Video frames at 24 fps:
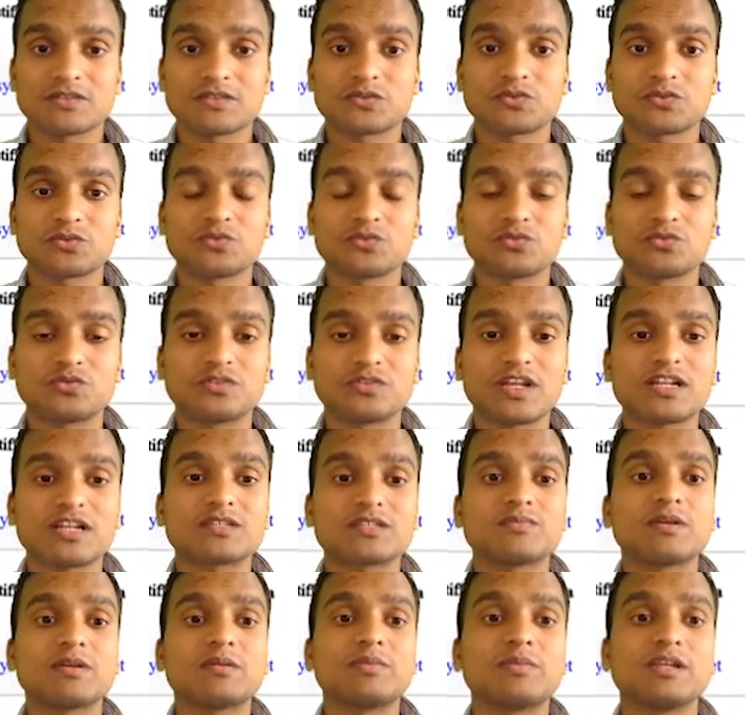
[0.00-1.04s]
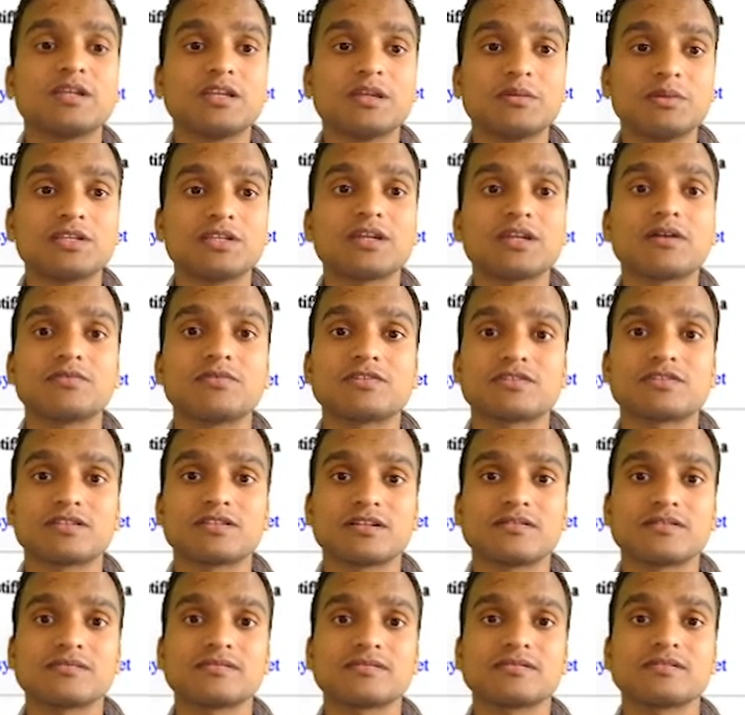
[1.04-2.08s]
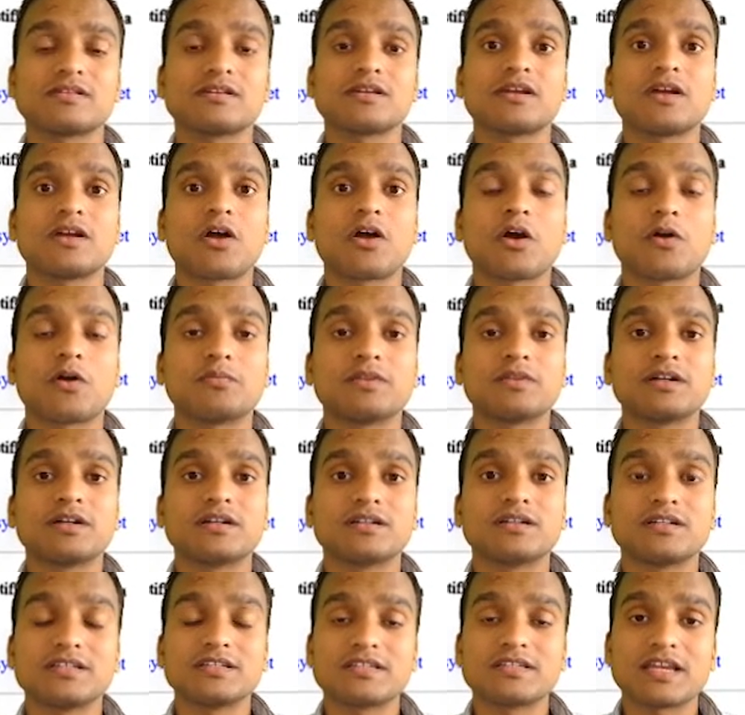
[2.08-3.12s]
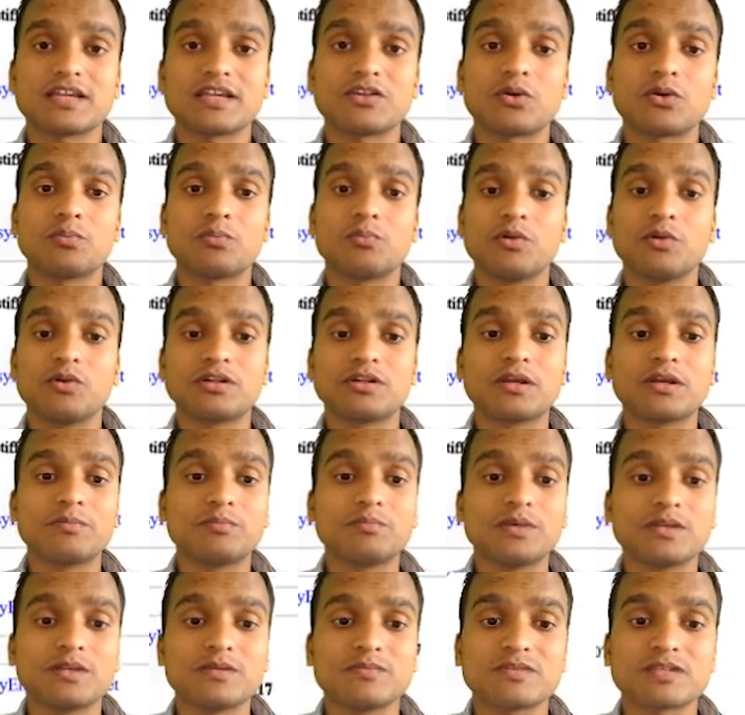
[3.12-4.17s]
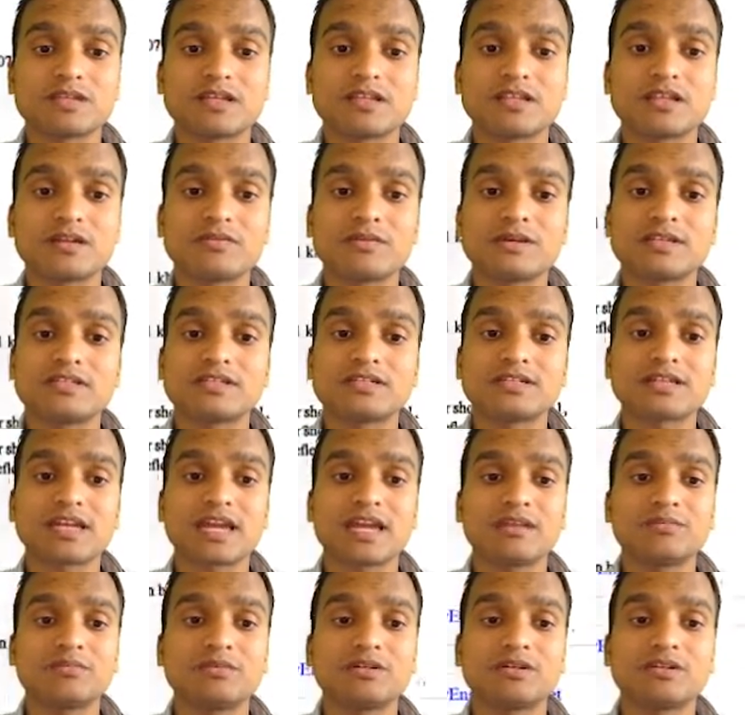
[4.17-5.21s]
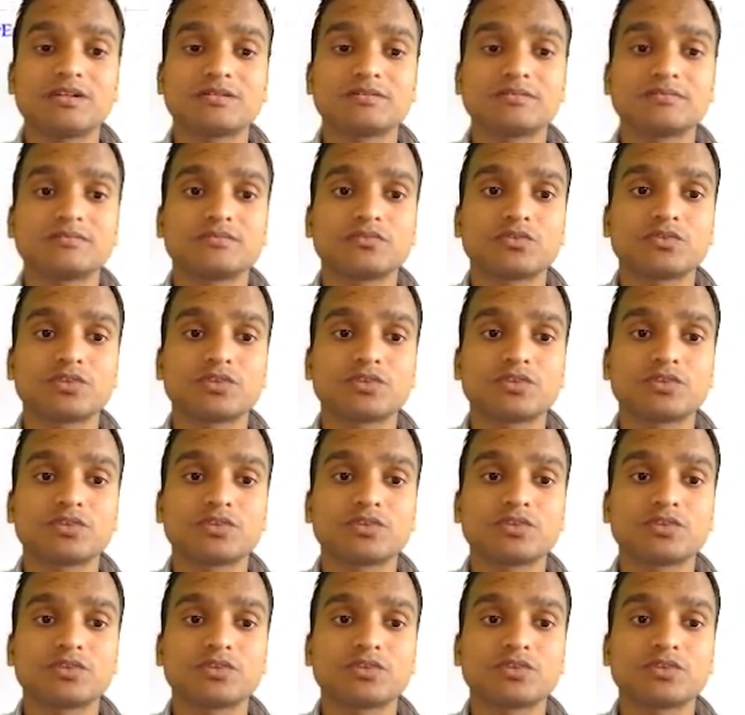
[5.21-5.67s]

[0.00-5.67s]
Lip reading: So that's why we limit ourselves of the design of built up beams. Otherwise it can be done.